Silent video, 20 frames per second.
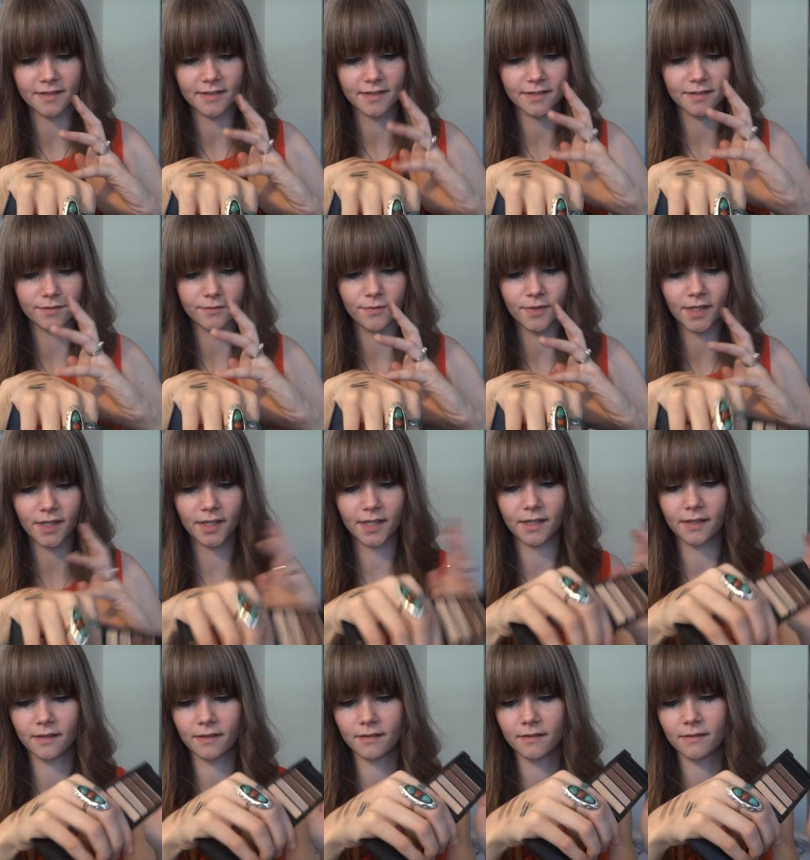It's
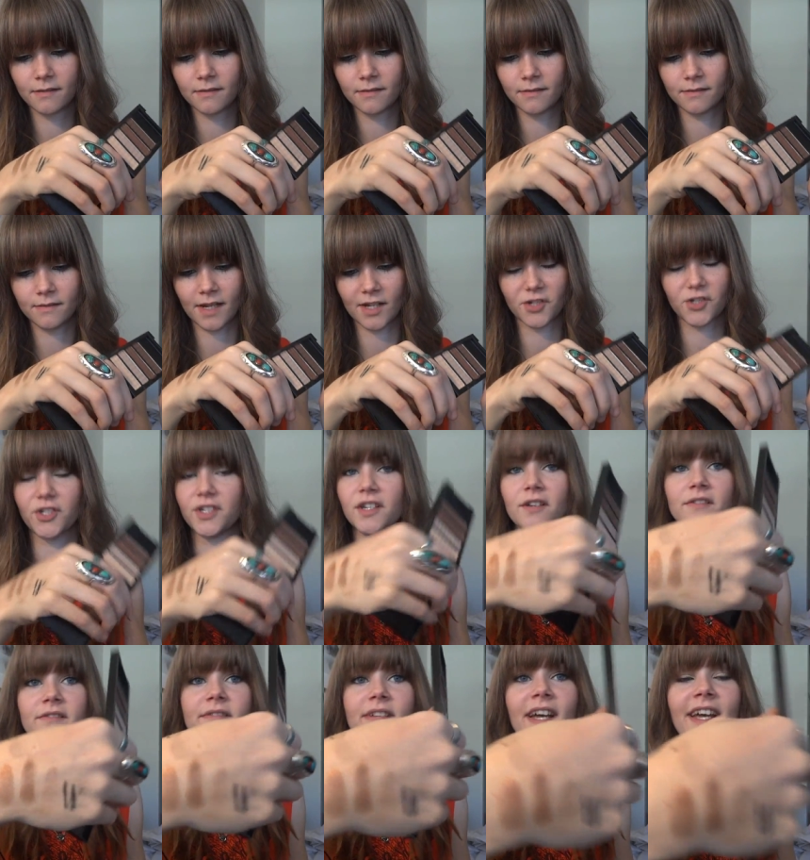really, actually
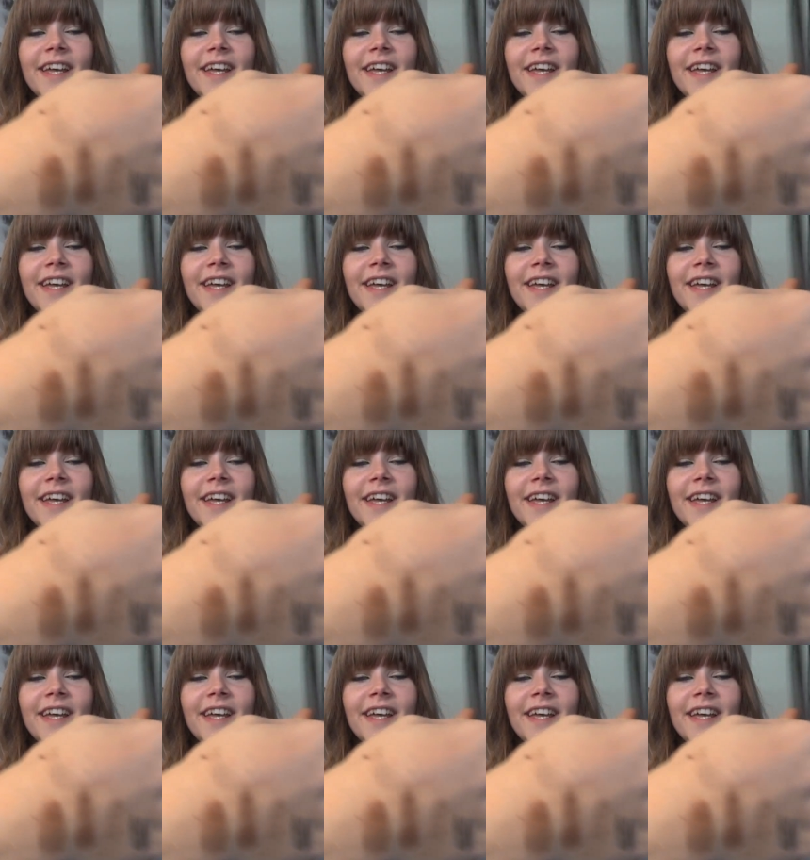no,